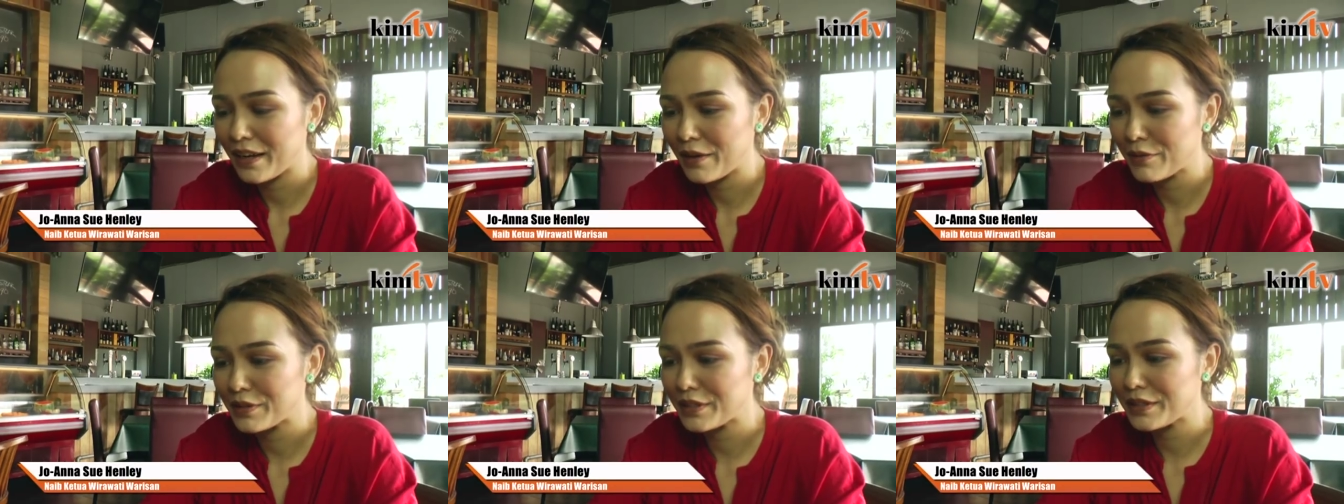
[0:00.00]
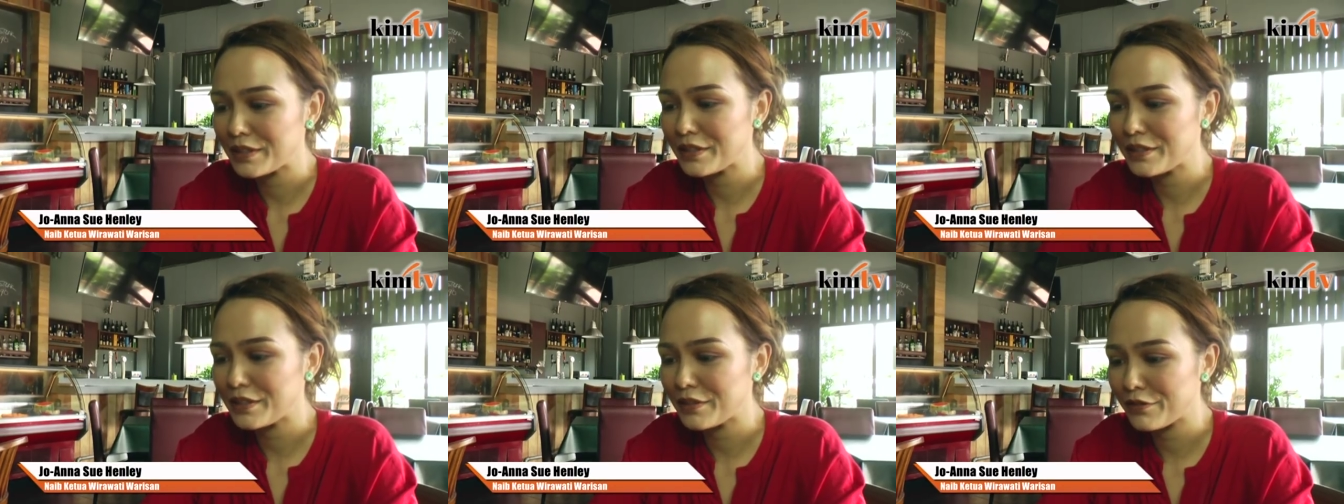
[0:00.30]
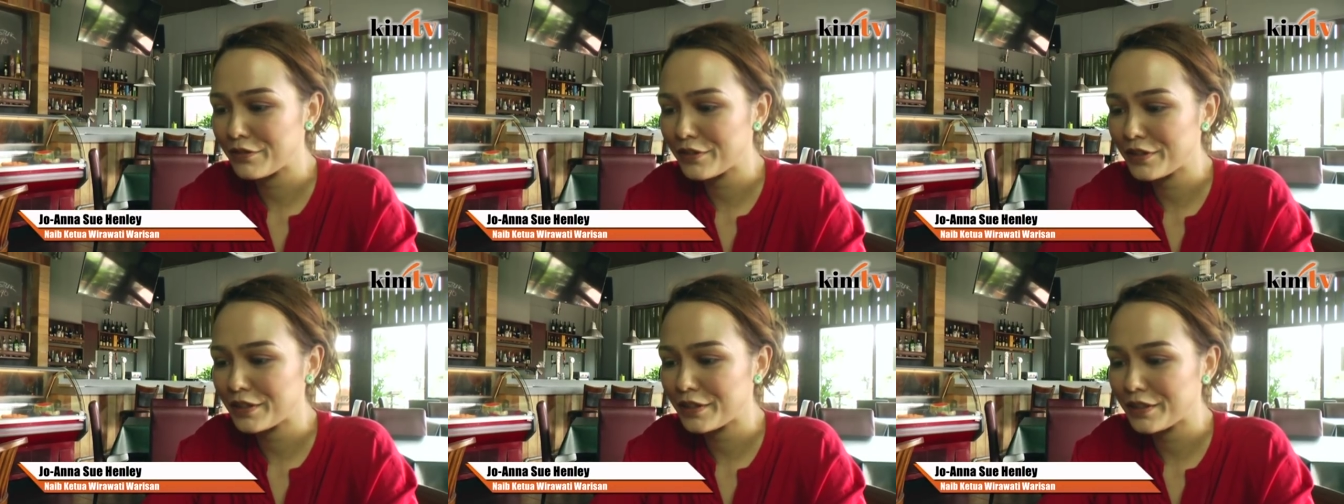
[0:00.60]
was in a
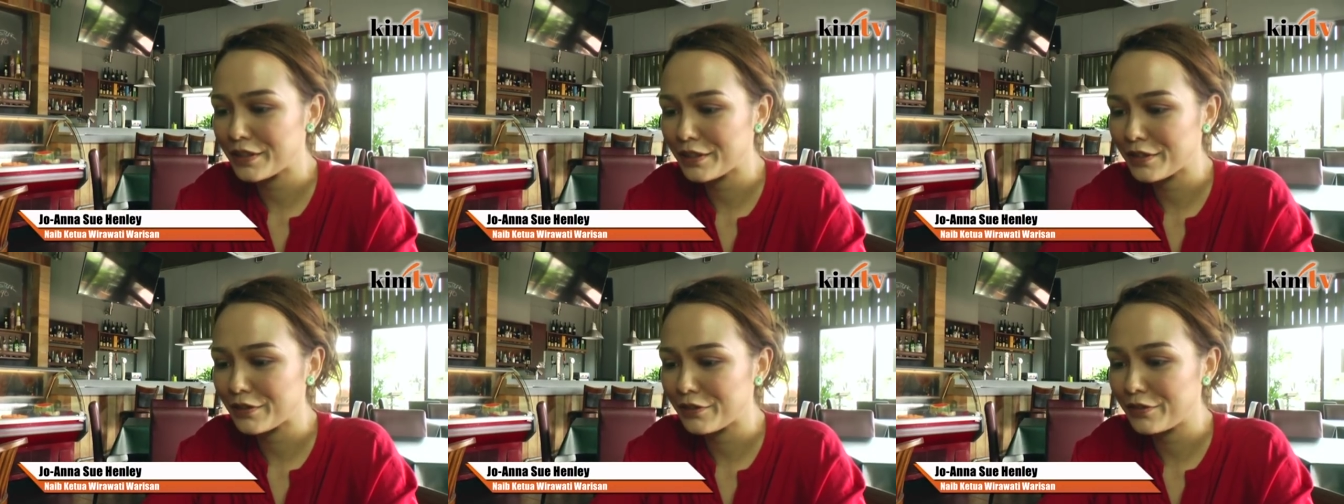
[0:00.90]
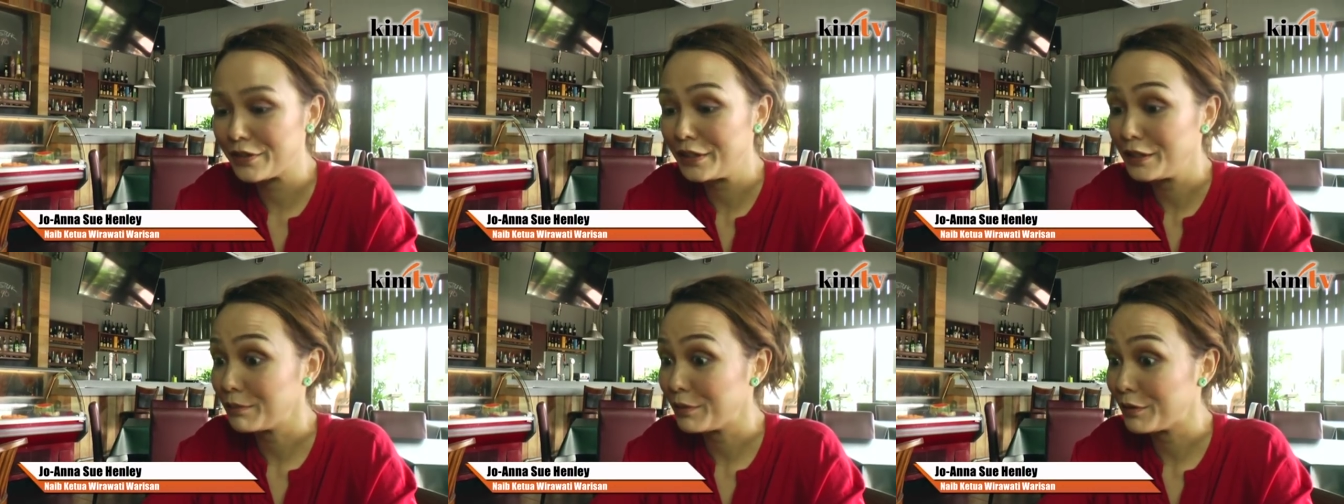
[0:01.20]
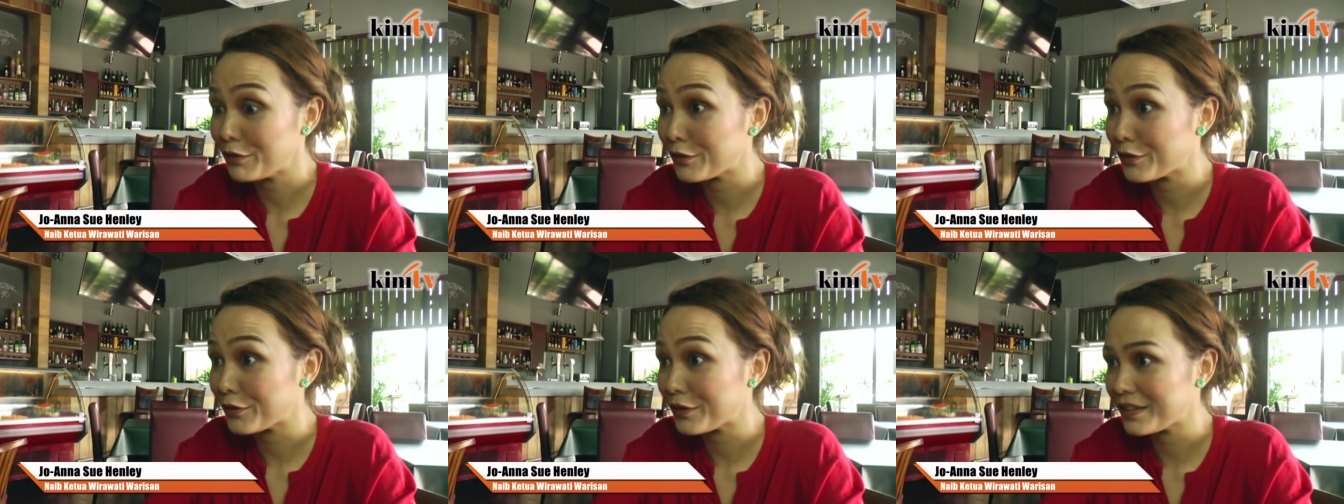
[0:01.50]
different field
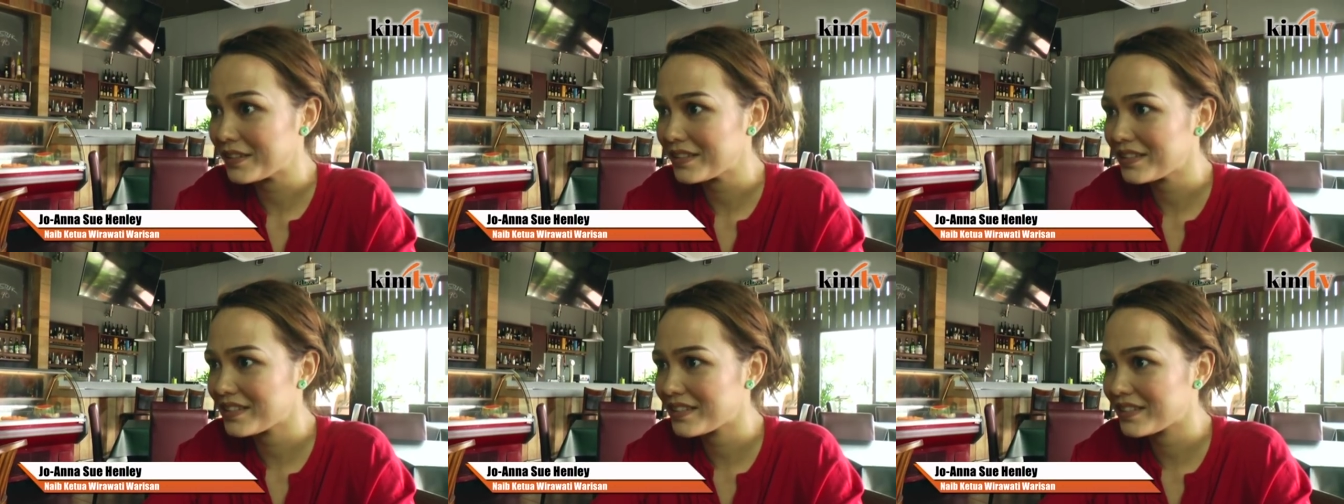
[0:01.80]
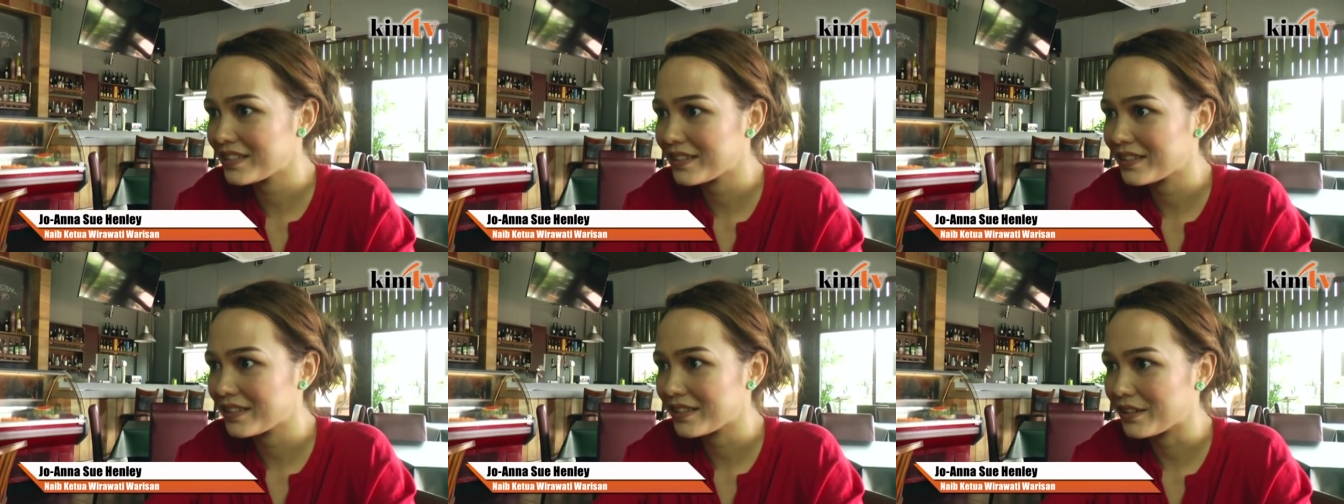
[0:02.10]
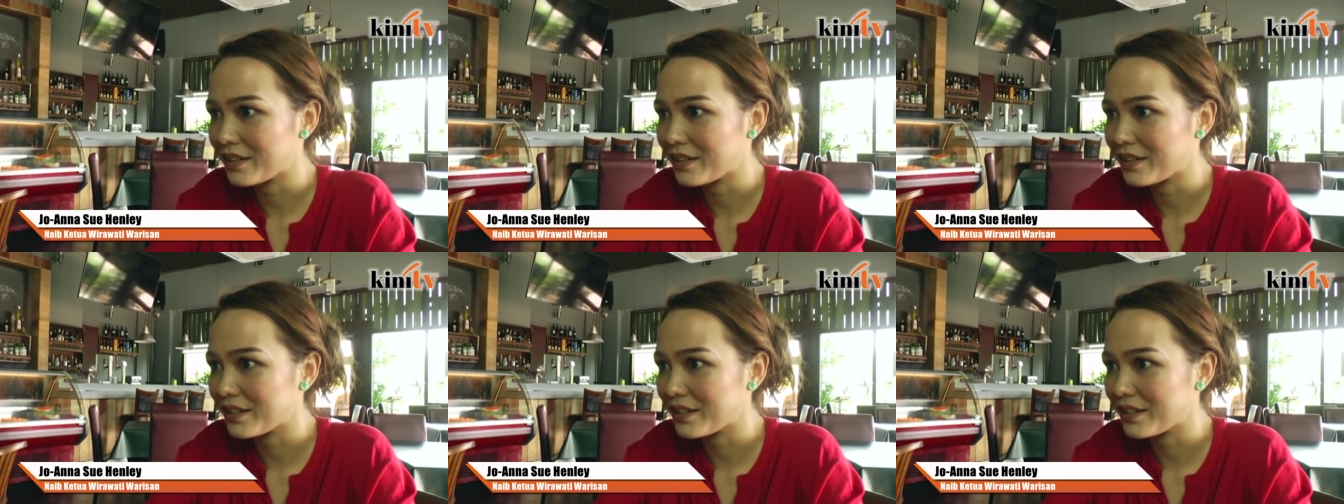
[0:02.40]
before this,